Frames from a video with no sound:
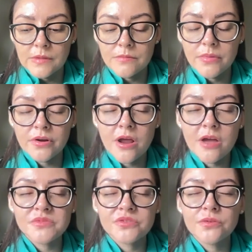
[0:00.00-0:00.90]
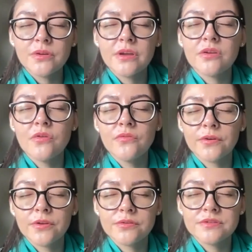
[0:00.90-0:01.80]
And perhaps you can
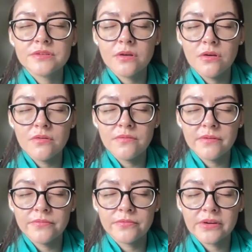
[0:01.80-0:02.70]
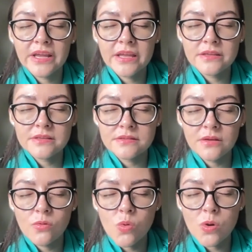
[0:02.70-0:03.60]
offer yourself a phrase,
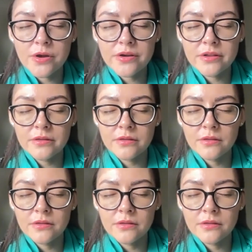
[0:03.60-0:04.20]
a word